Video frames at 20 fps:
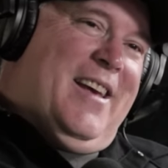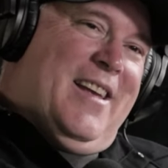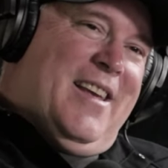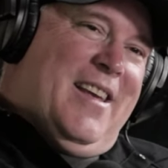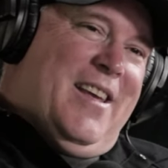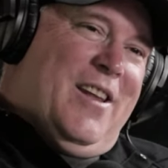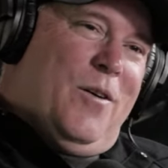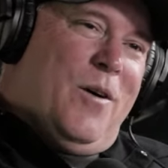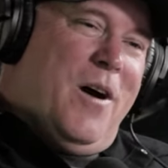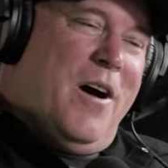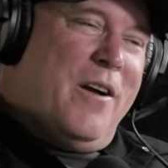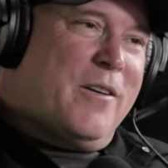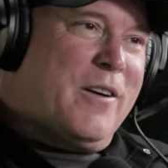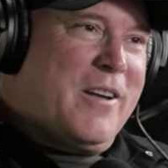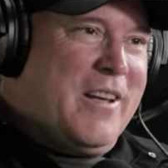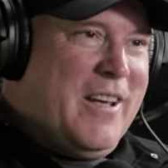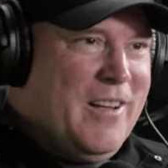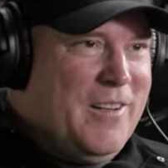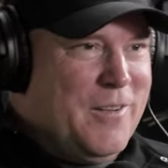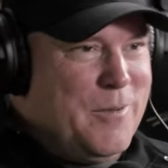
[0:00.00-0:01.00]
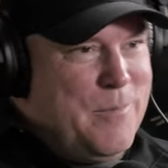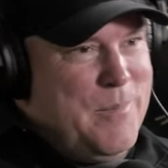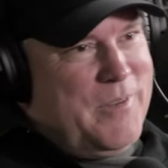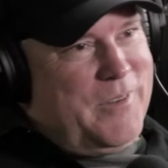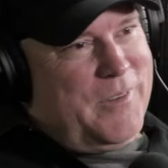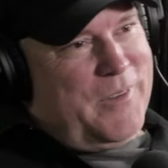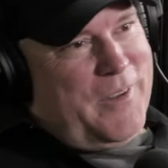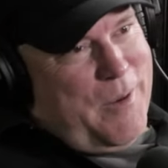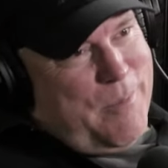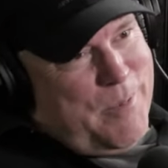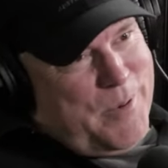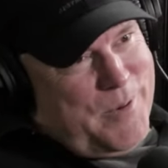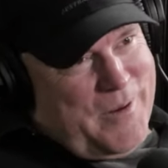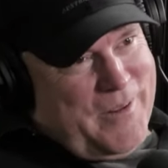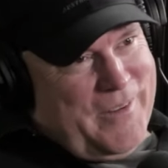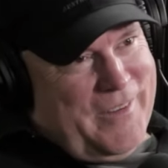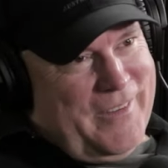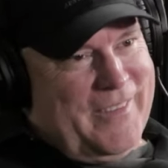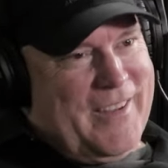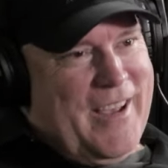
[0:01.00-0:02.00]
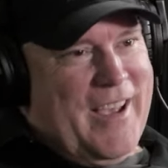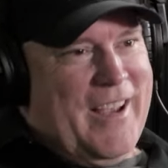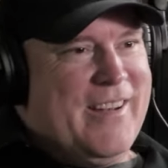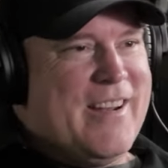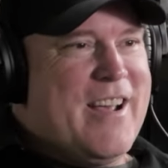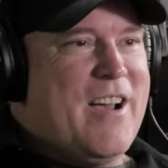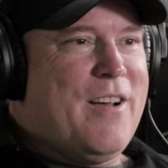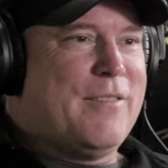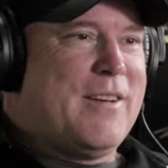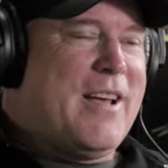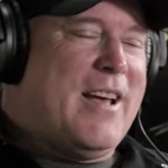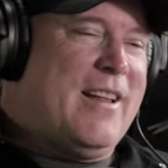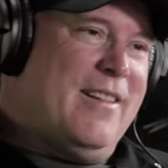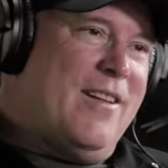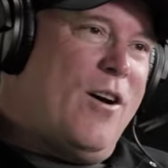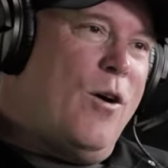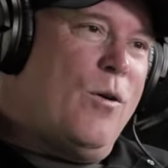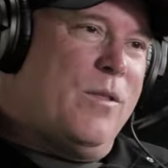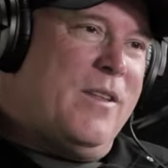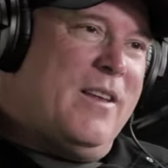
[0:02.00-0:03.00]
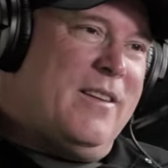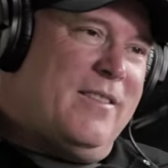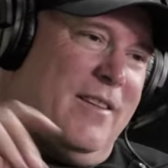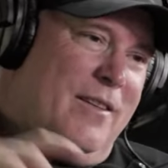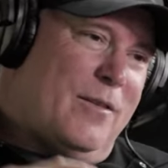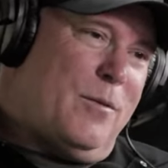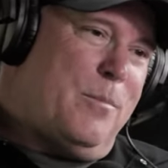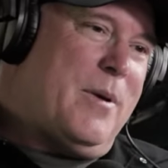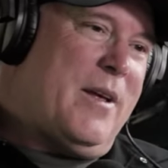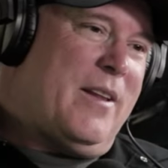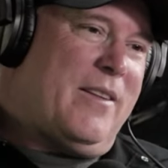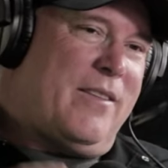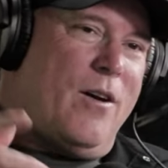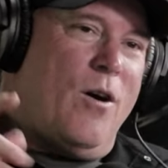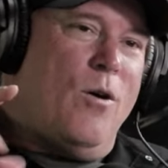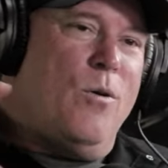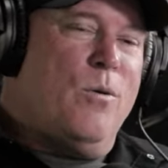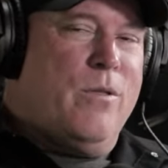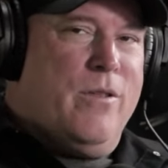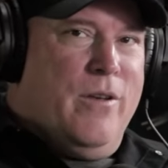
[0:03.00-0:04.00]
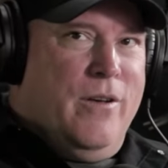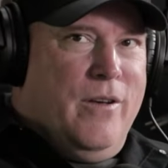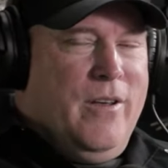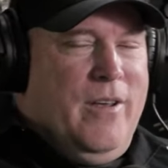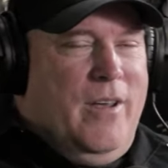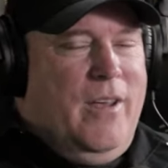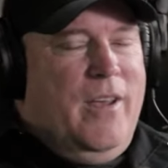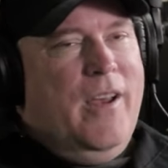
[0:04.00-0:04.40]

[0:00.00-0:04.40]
you know, hunter killer missile I put on the side. Now I've got these little bits. Oh the